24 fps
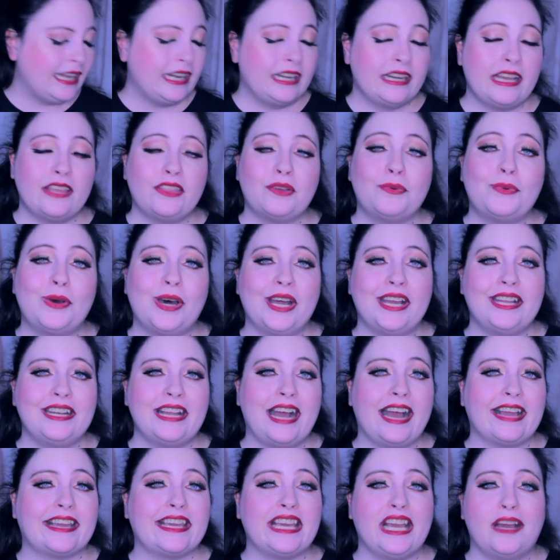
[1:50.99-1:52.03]
And another one,
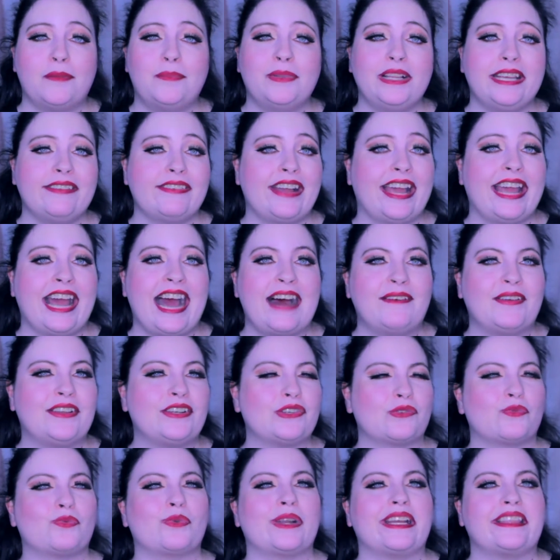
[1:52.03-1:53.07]
I can't believe I
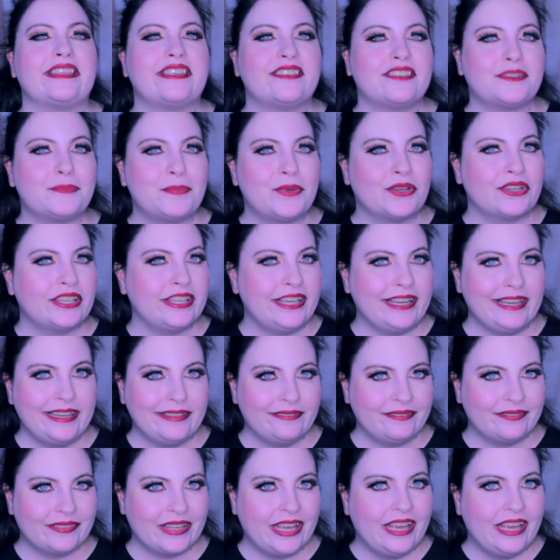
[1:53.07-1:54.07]
haven't read this book yet.